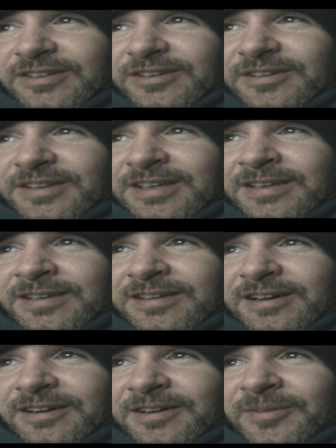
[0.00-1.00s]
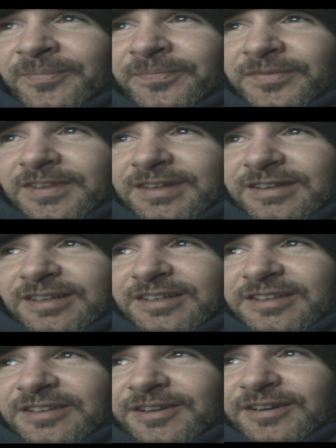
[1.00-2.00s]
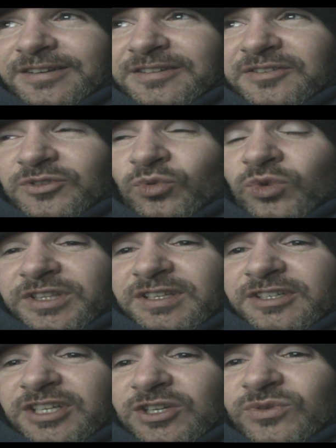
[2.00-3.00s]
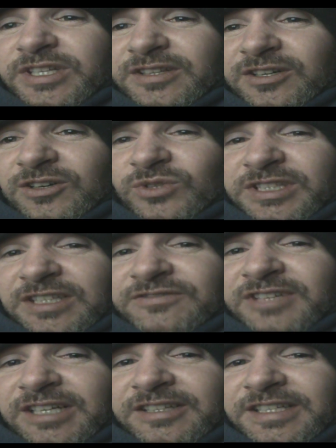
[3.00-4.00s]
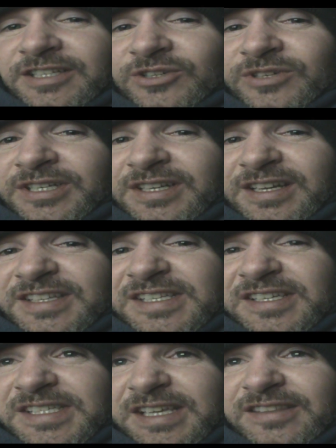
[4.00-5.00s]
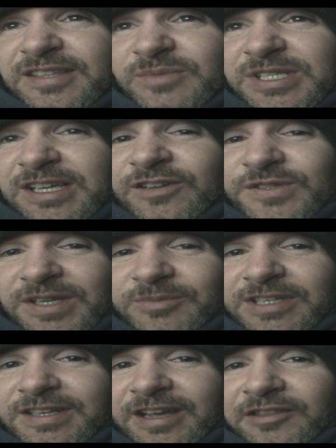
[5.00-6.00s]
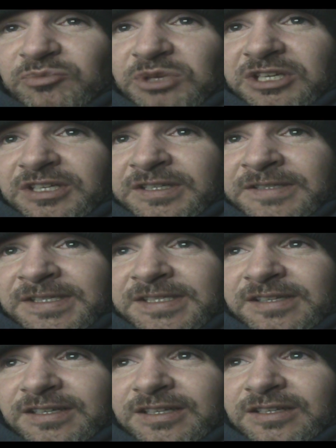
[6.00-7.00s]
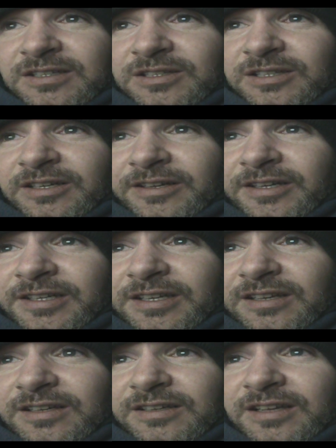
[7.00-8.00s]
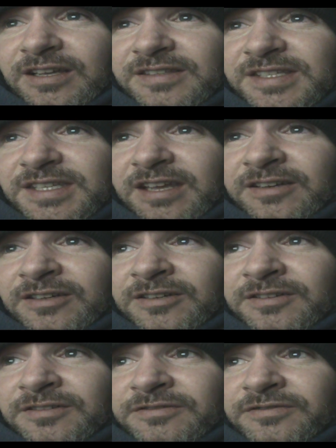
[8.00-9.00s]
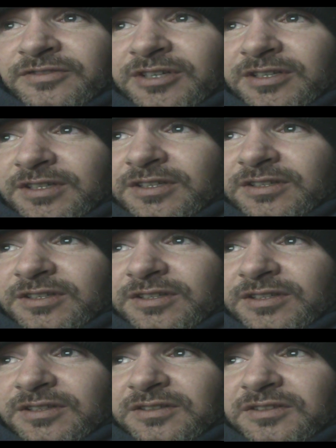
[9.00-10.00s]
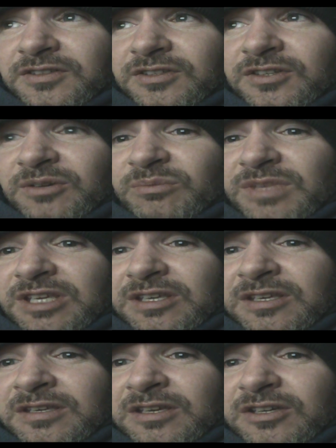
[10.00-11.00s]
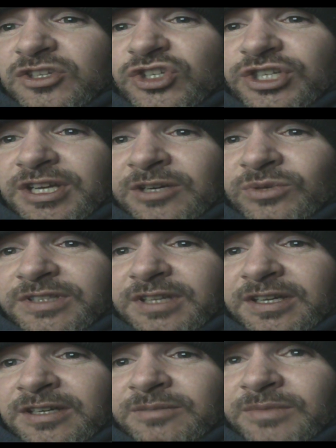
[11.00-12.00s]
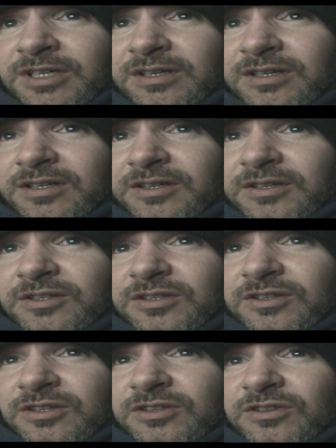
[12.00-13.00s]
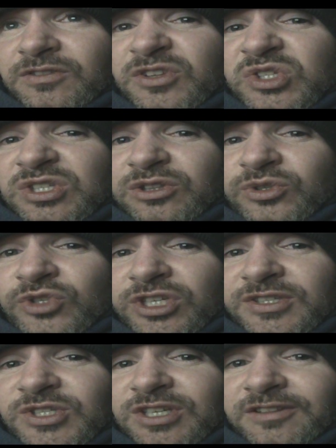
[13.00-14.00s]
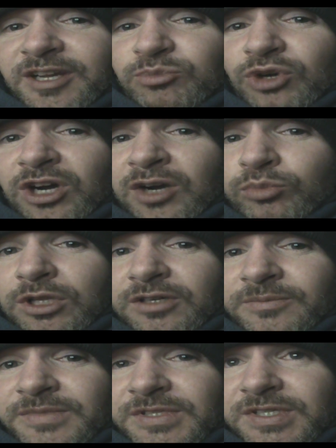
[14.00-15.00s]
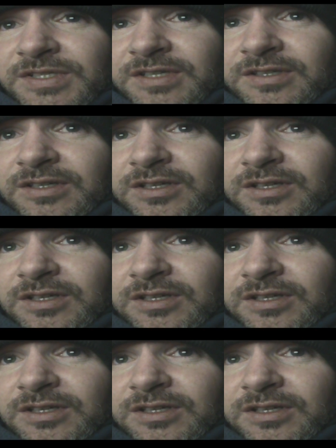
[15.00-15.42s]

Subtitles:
You know, they, you know, what they're doing though, what they're really doing is they're setting themselves up to death because, like, instead of, you know, me share with them the solutions to their problems,